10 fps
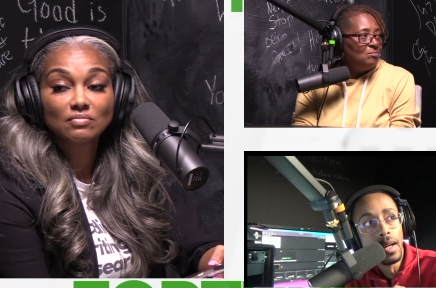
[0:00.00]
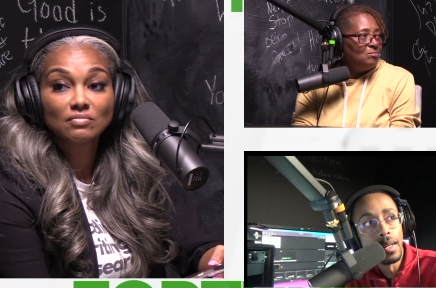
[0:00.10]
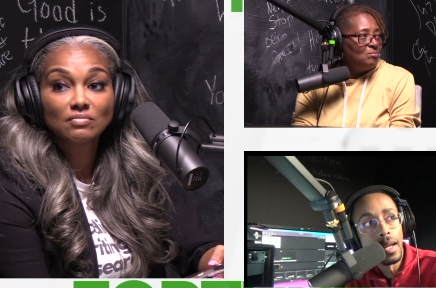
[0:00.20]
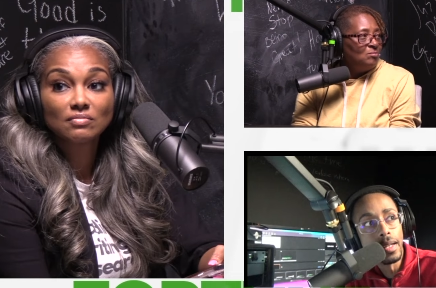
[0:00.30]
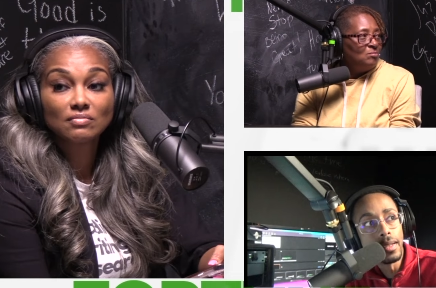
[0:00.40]

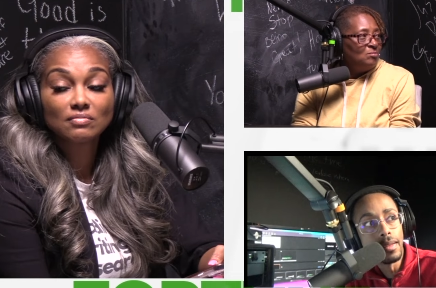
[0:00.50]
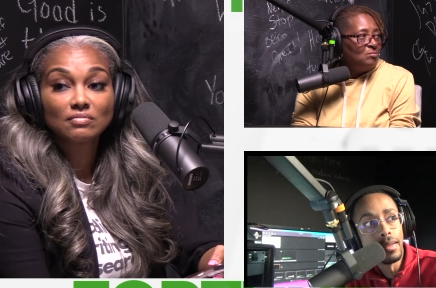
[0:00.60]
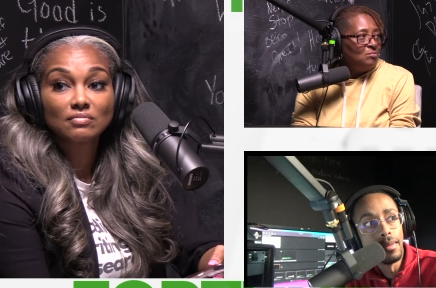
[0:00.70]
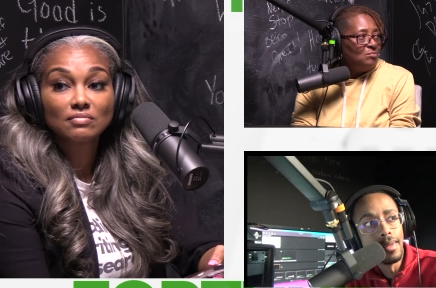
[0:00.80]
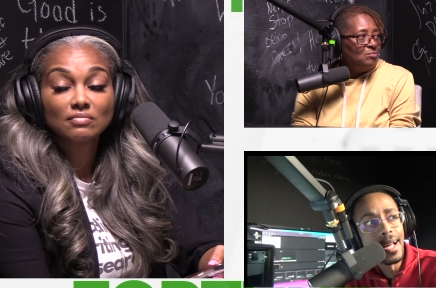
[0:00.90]
Speaker 1: like
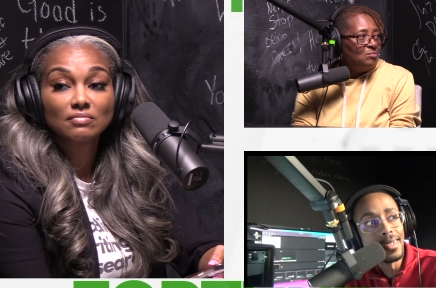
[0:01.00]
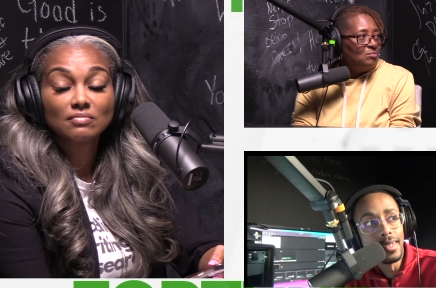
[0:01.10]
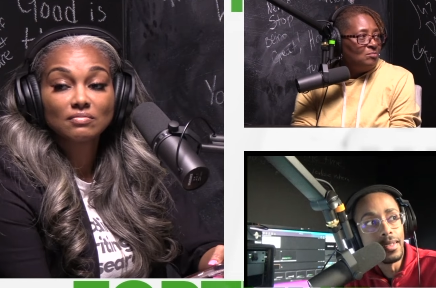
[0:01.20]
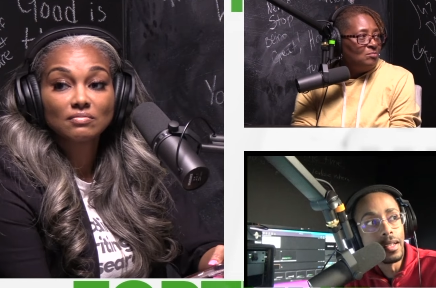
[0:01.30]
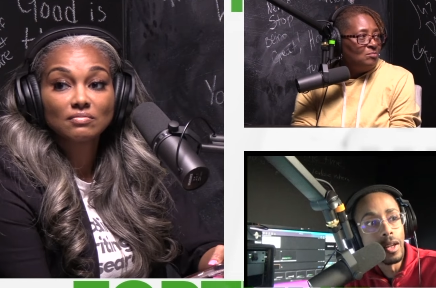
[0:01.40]
not
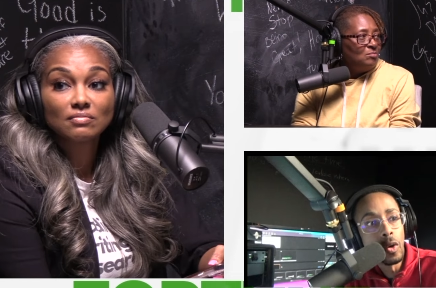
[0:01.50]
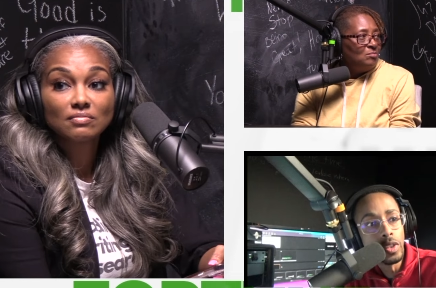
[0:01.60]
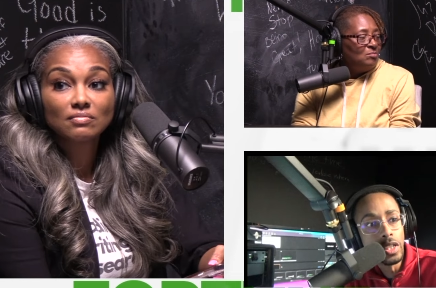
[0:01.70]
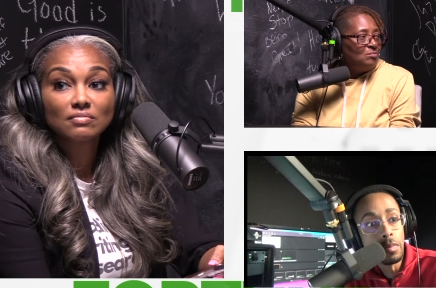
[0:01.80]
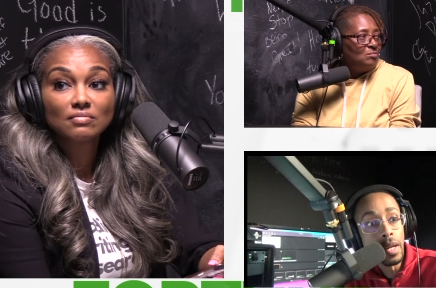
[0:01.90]
getting a
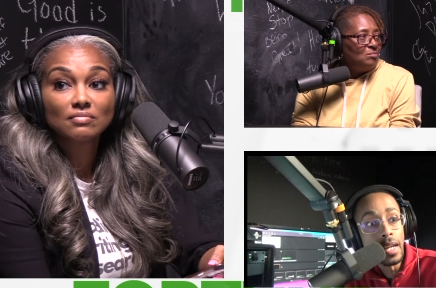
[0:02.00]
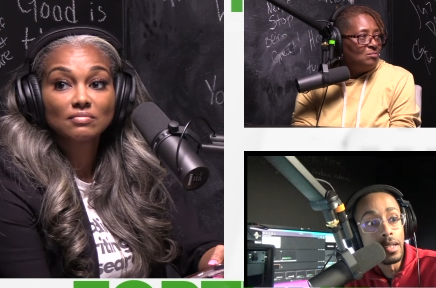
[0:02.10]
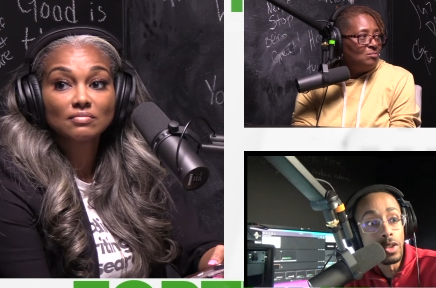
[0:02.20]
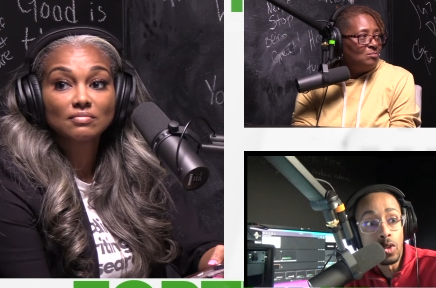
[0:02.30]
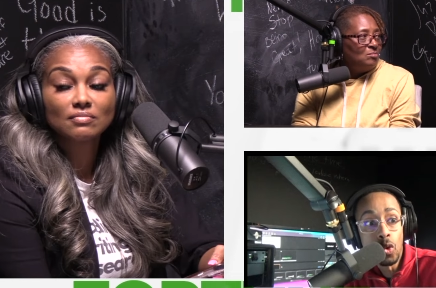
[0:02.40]
loan and just
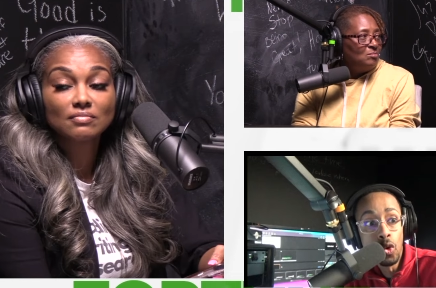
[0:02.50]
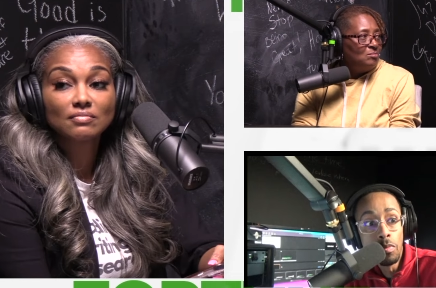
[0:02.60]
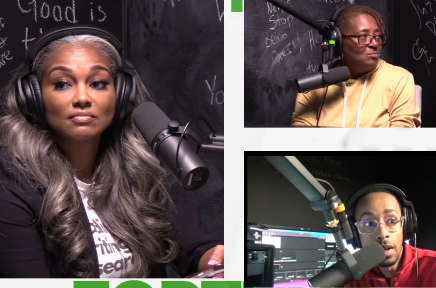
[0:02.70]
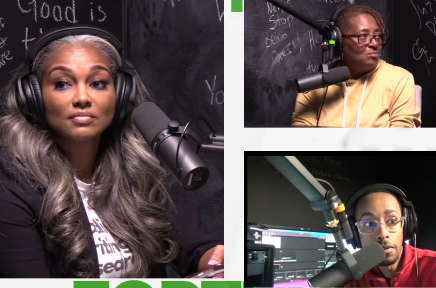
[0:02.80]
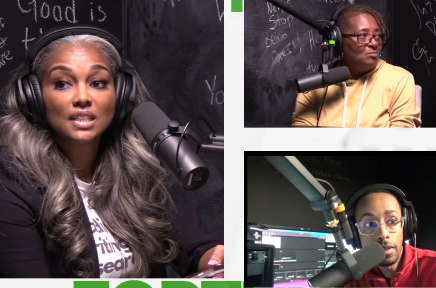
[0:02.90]
paying the school
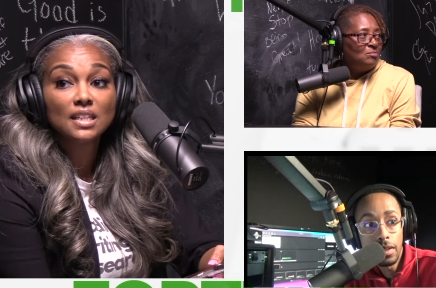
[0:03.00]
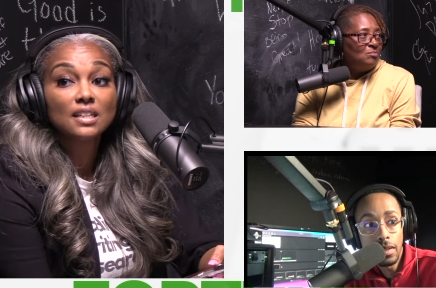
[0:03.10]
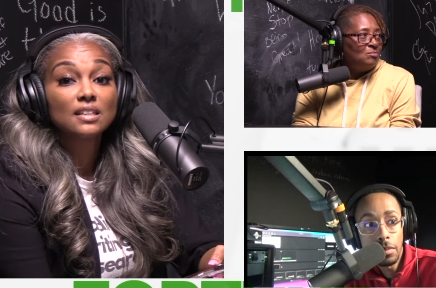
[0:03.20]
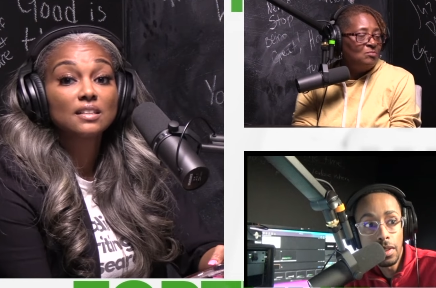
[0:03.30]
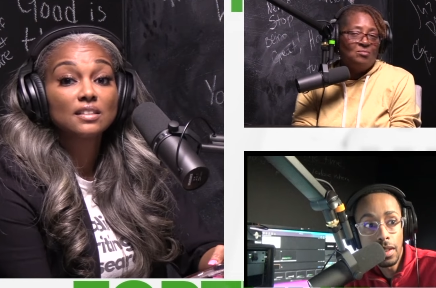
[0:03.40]
monthly or
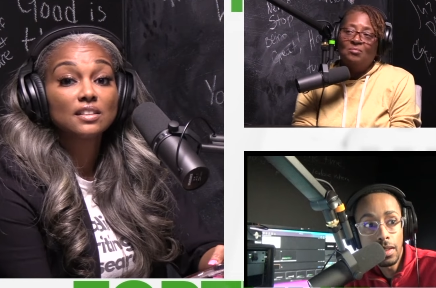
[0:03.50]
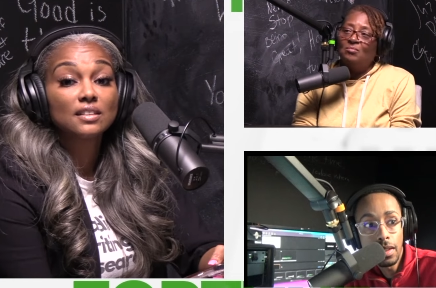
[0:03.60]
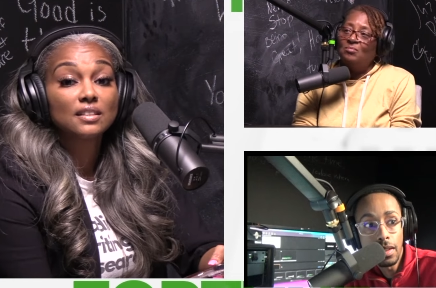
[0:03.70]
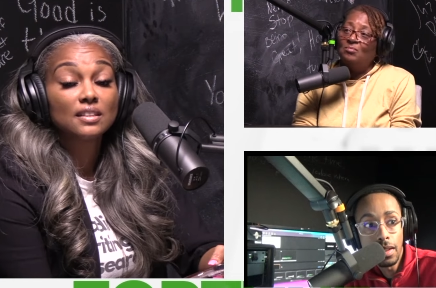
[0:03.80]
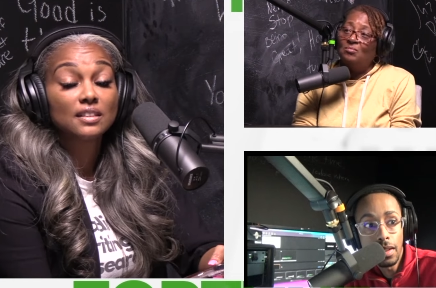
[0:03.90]
something no, like you,
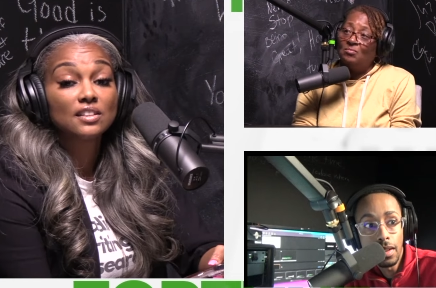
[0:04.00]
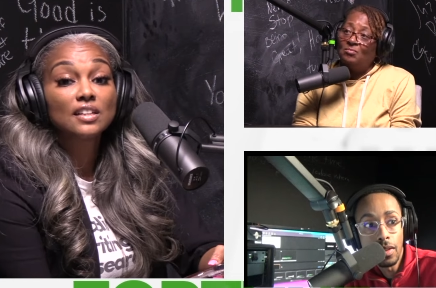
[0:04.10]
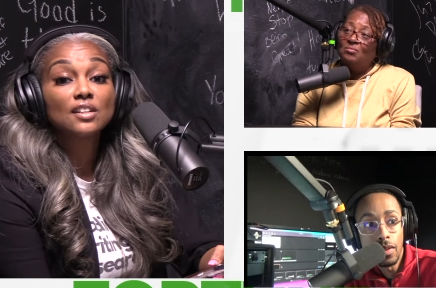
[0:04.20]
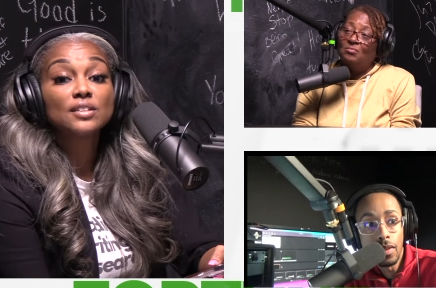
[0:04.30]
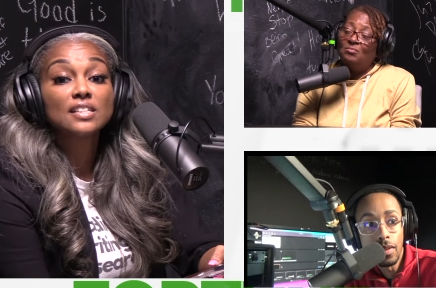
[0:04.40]
that?
Speaker 2: Yeah, your
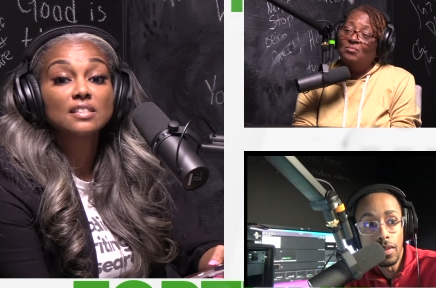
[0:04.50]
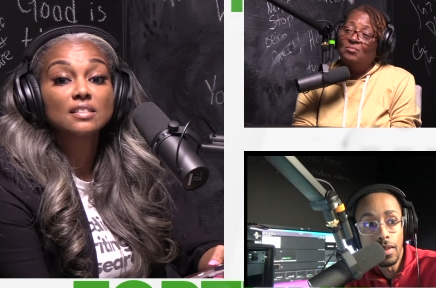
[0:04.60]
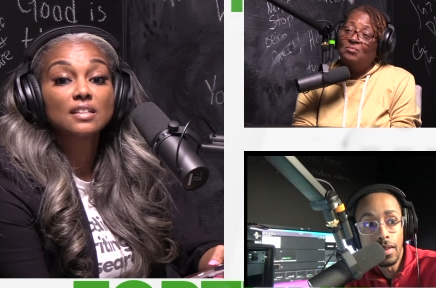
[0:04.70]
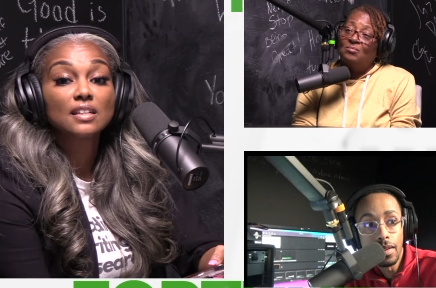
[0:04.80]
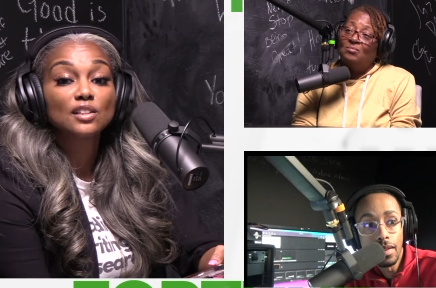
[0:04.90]
loan
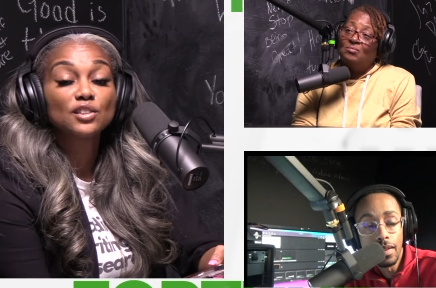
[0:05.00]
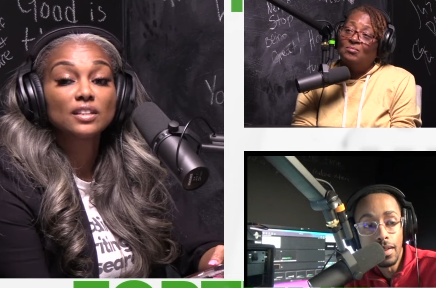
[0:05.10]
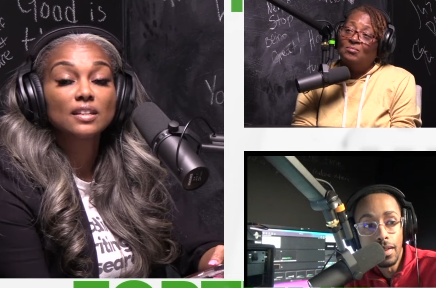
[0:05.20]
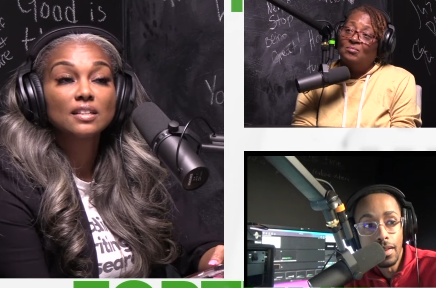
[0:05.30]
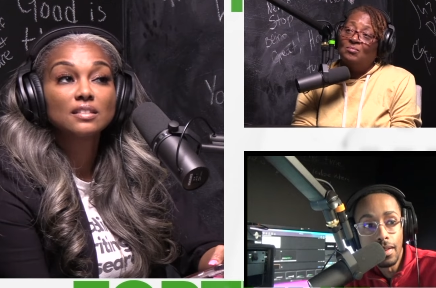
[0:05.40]
is
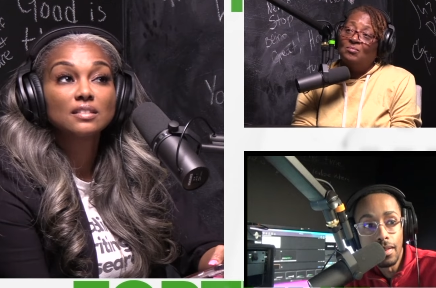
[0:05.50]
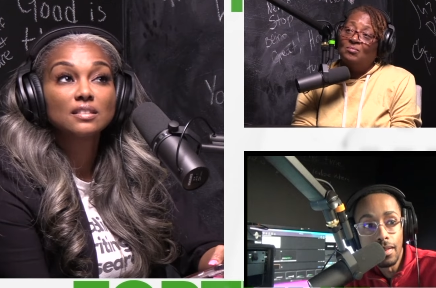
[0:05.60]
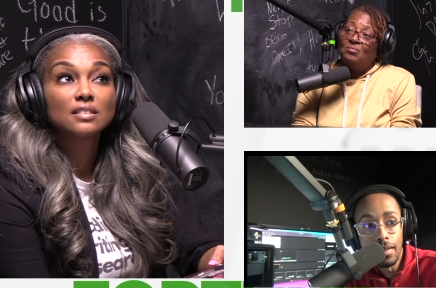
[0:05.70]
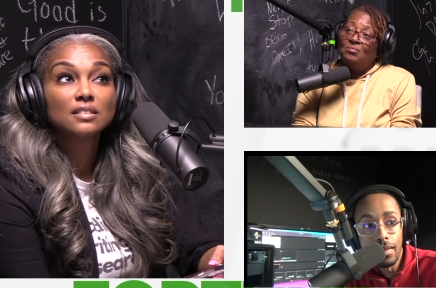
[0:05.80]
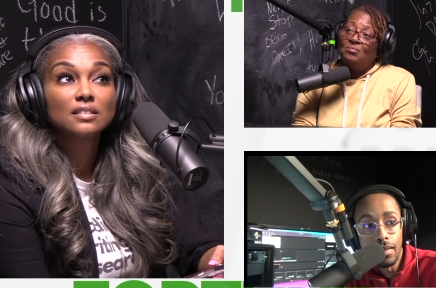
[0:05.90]
included
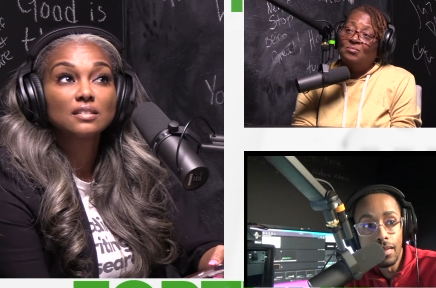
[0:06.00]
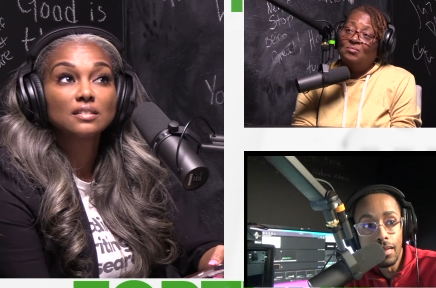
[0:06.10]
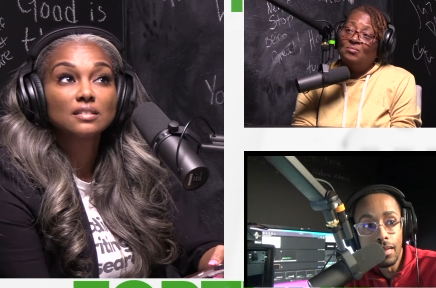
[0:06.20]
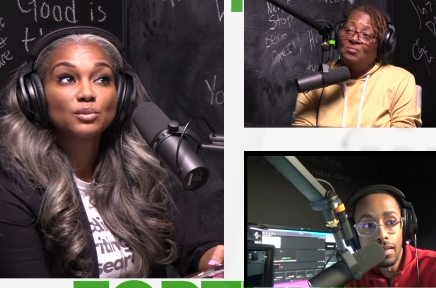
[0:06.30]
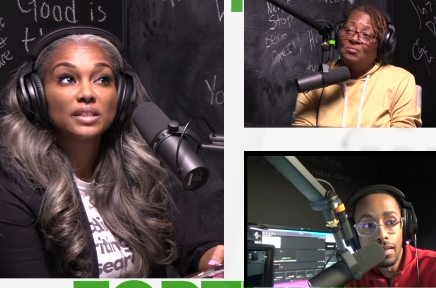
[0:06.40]

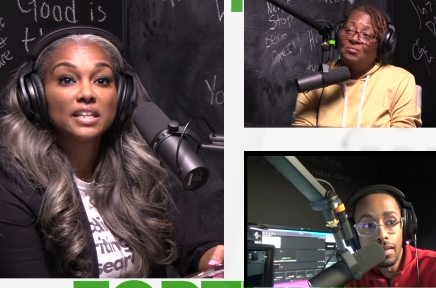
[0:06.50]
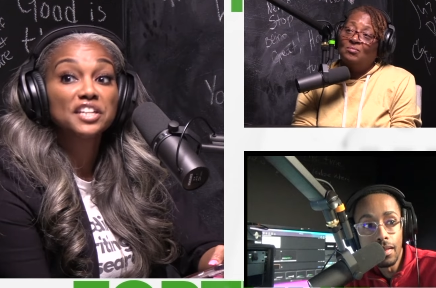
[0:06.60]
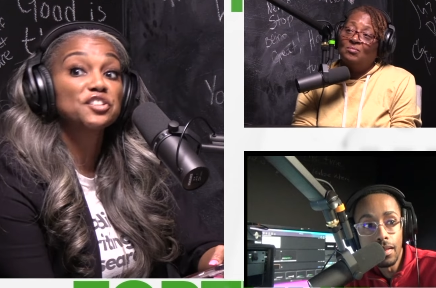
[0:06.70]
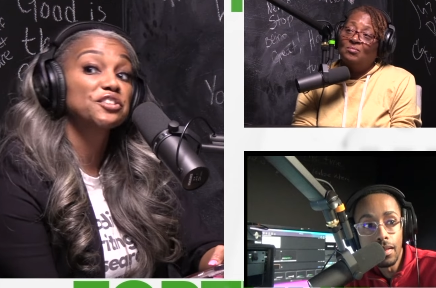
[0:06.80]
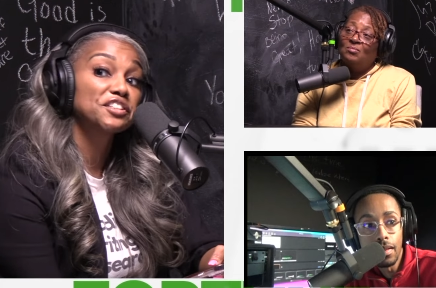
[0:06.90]
with
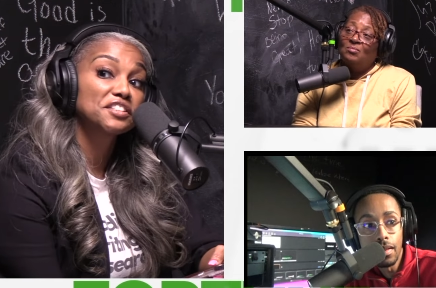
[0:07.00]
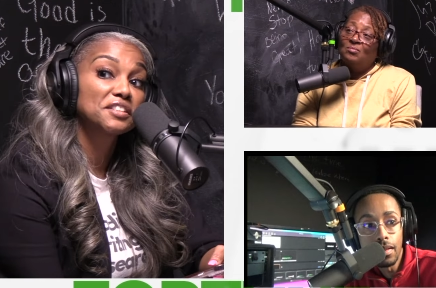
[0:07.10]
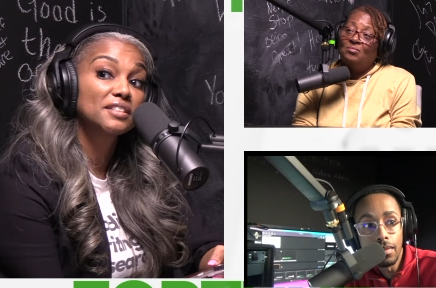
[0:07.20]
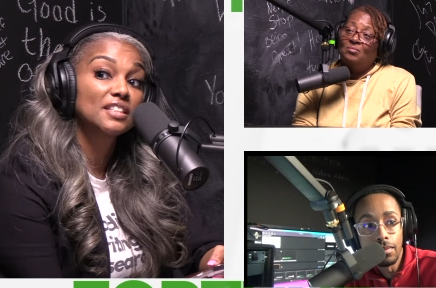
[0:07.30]
interest.